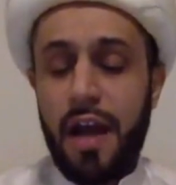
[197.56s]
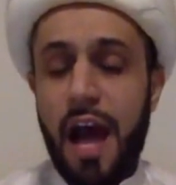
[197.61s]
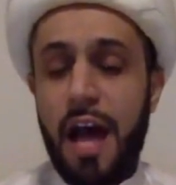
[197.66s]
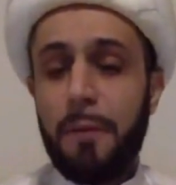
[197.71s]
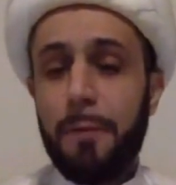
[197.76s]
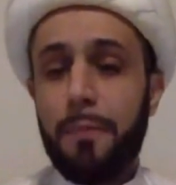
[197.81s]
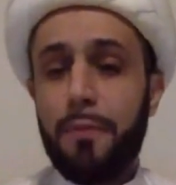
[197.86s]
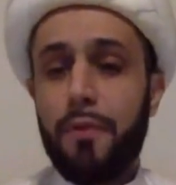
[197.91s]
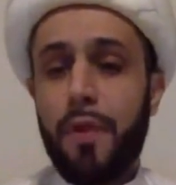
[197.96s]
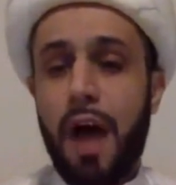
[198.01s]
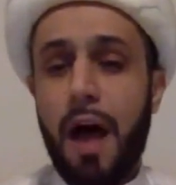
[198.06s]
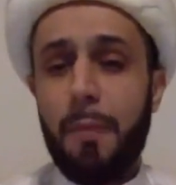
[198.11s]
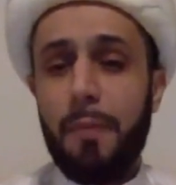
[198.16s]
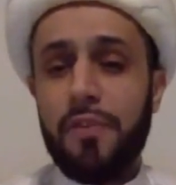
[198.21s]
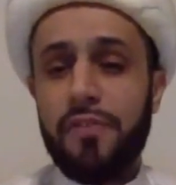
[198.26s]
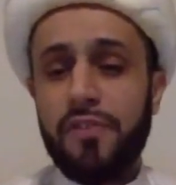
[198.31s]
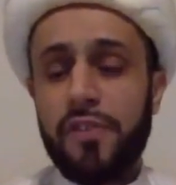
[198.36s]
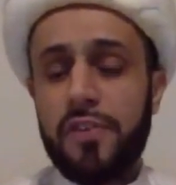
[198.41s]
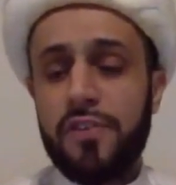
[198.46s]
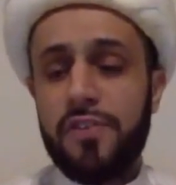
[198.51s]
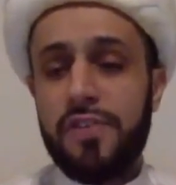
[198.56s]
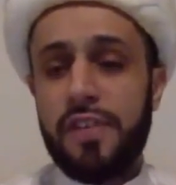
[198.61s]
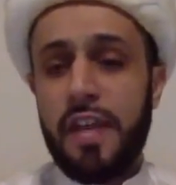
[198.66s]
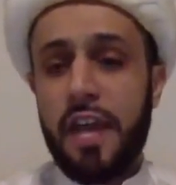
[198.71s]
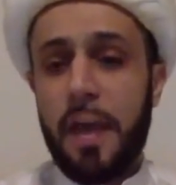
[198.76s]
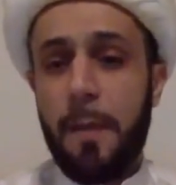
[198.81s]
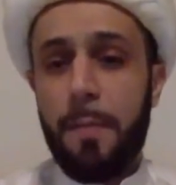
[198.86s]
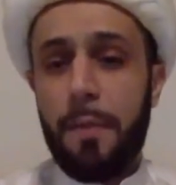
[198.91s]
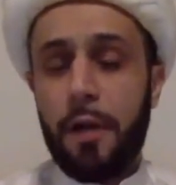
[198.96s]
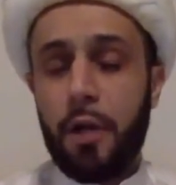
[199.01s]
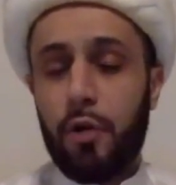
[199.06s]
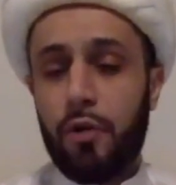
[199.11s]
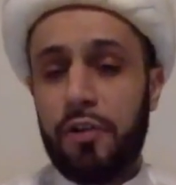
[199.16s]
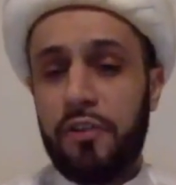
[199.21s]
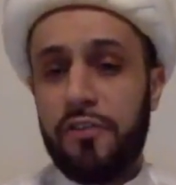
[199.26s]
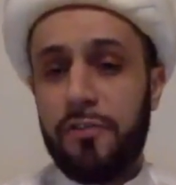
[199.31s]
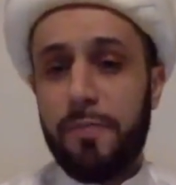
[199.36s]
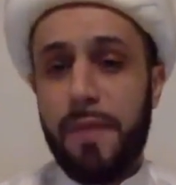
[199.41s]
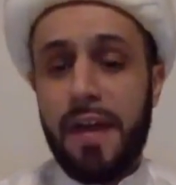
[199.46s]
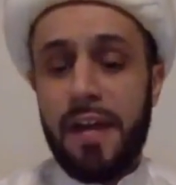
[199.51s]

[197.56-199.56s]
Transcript: God promises the hypocrites,